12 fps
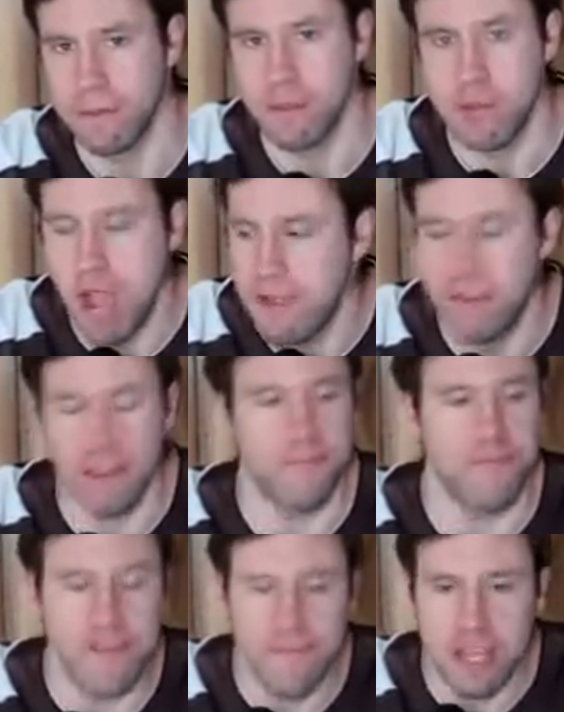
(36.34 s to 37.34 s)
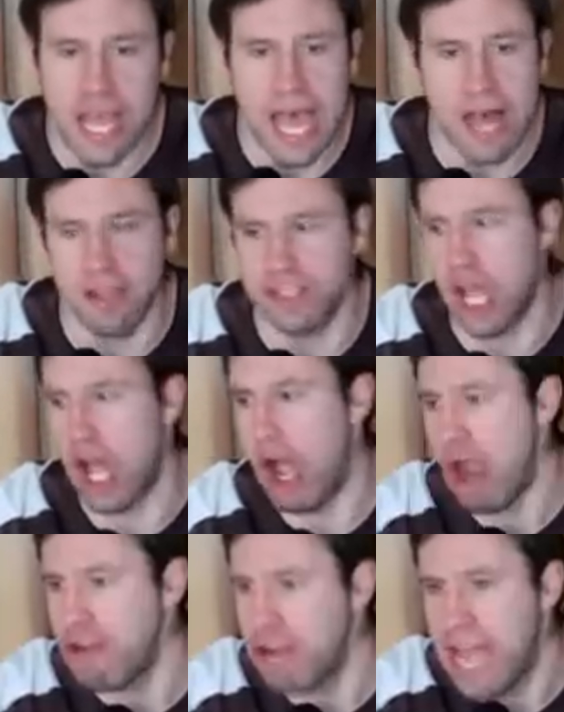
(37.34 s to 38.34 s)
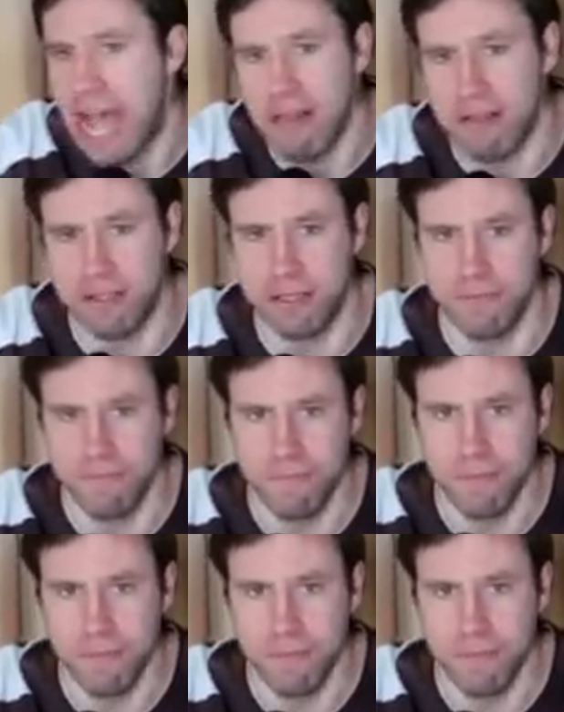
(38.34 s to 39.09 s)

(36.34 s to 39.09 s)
No matter if it's $50 or $100,